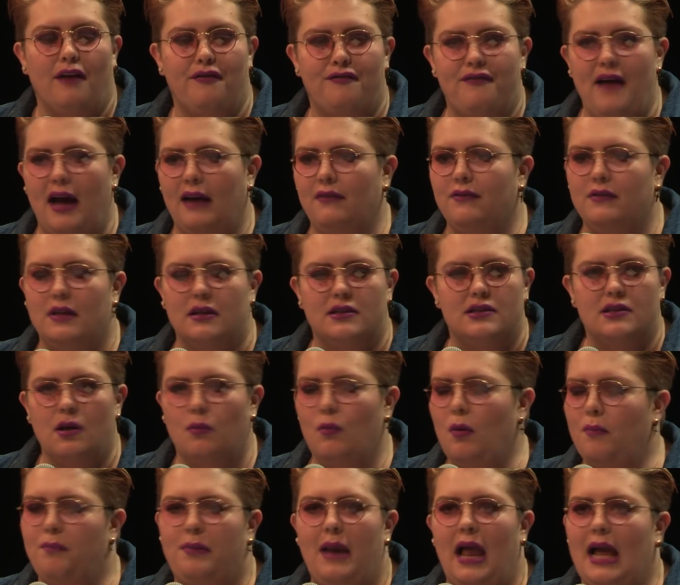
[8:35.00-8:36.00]
I found that
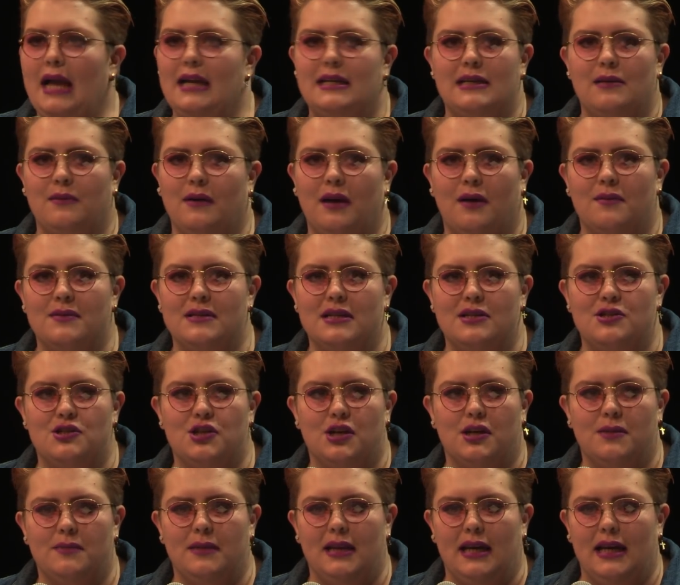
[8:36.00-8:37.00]
someone played it when I was in
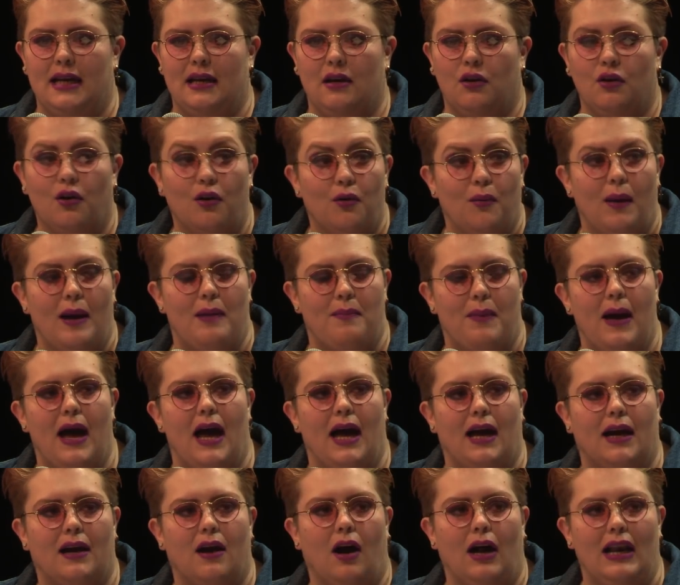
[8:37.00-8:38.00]
Germany. And on the way
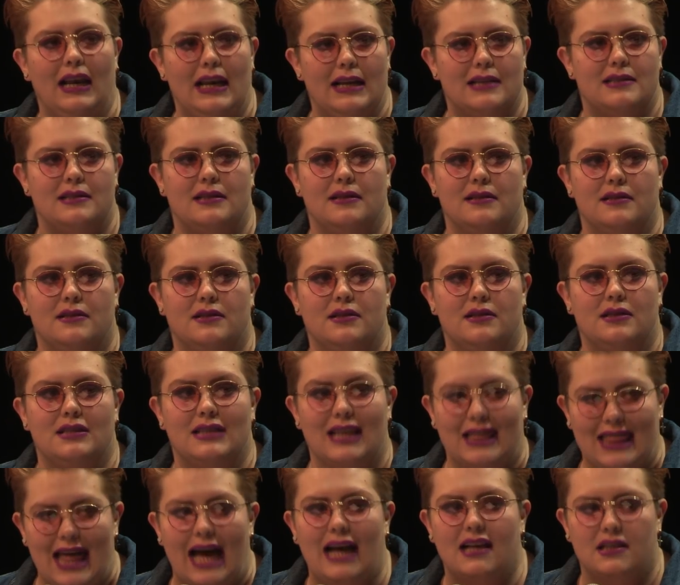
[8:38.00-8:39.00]
back, I listened
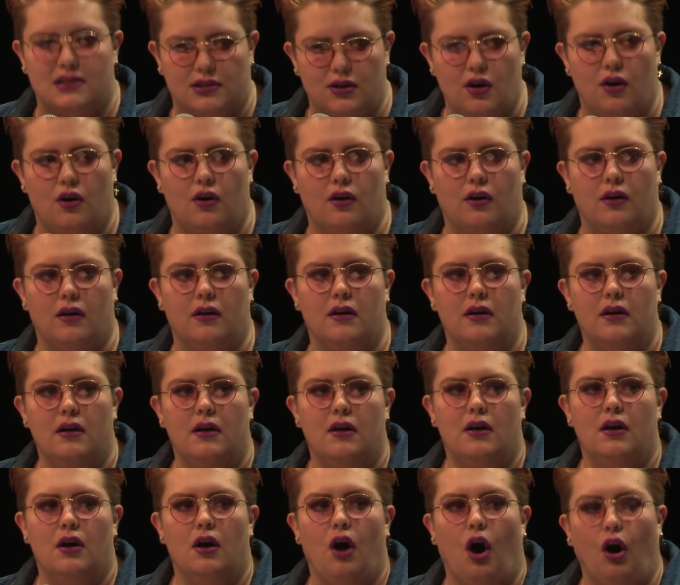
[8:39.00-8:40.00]
to that song right.
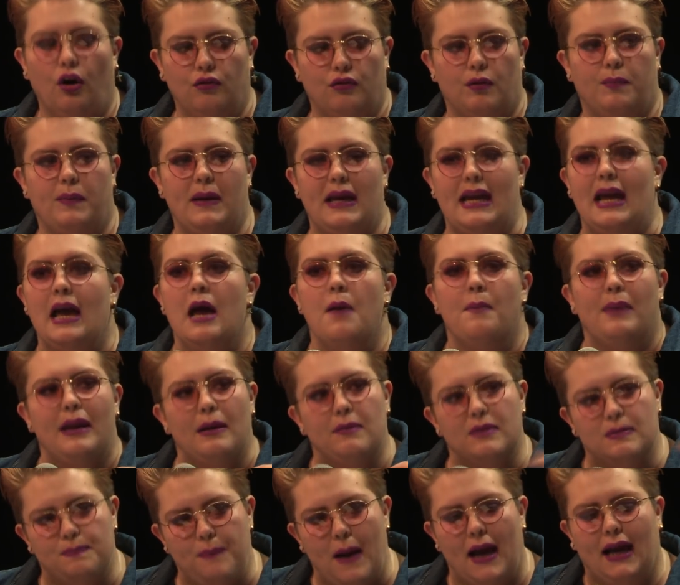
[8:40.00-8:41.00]
on repeat. But
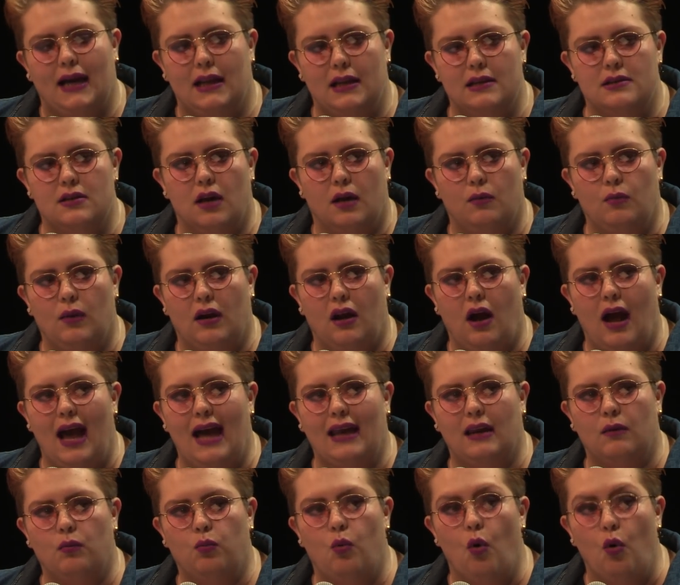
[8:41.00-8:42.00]
it was back in a time when I
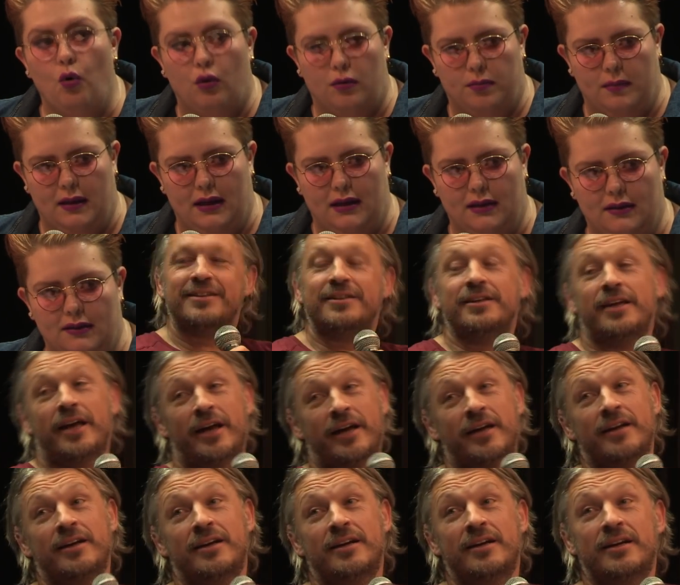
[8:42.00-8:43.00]
had a Walkman.
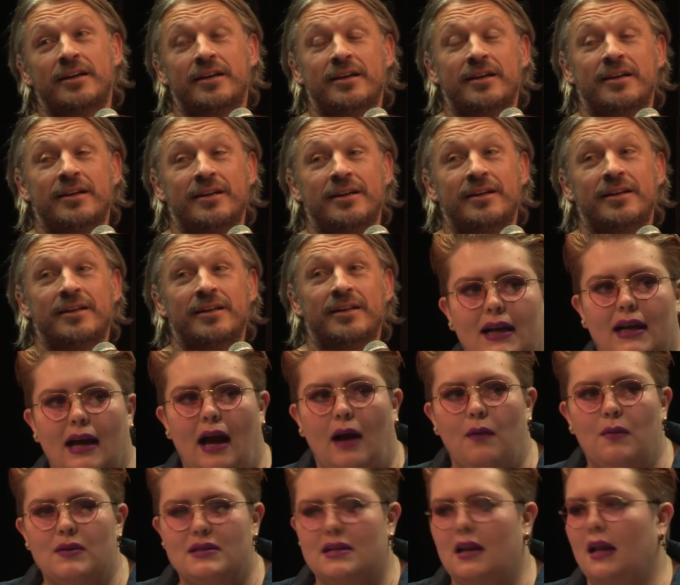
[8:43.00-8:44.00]
Yeah. So I was like,
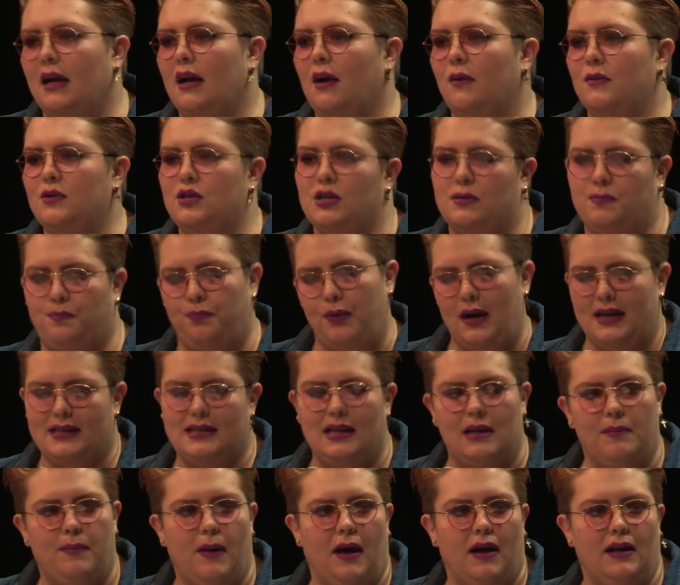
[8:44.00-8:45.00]
I wasn't like I was just
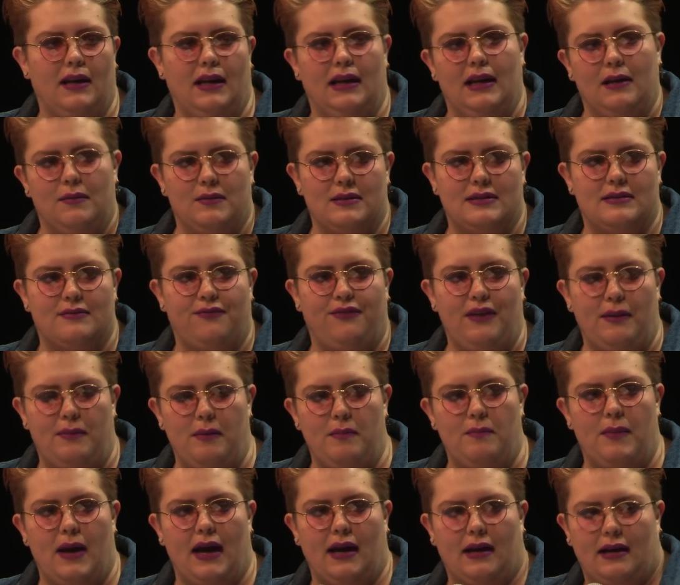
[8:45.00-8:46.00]
pressing a button and it was
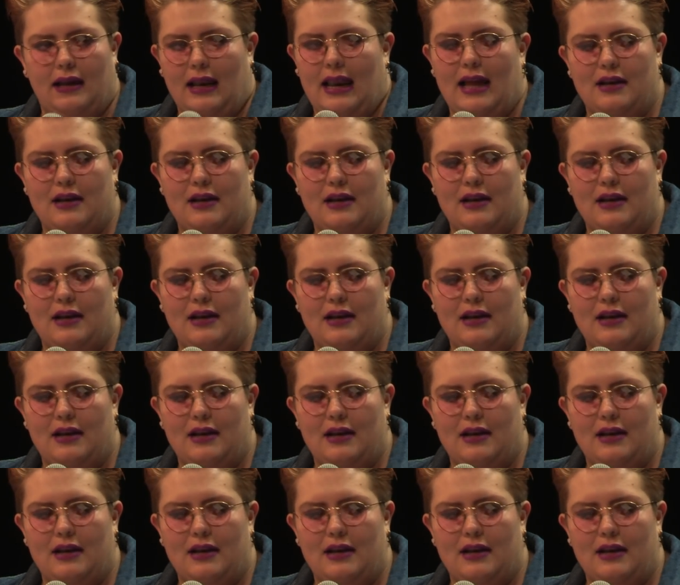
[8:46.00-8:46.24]
flipping back